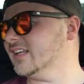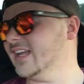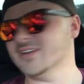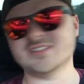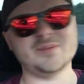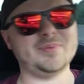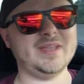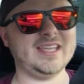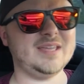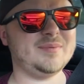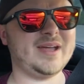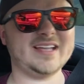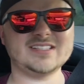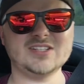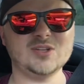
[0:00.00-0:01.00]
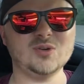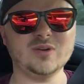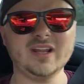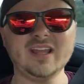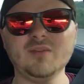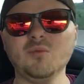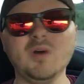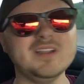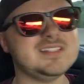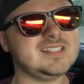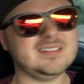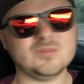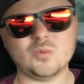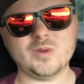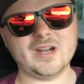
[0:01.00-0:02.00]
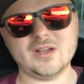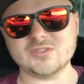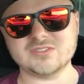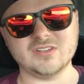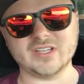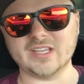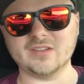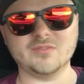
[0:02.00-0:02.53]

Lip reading: Yeah, it's a piggyback tune. It wasn't what I was looking for.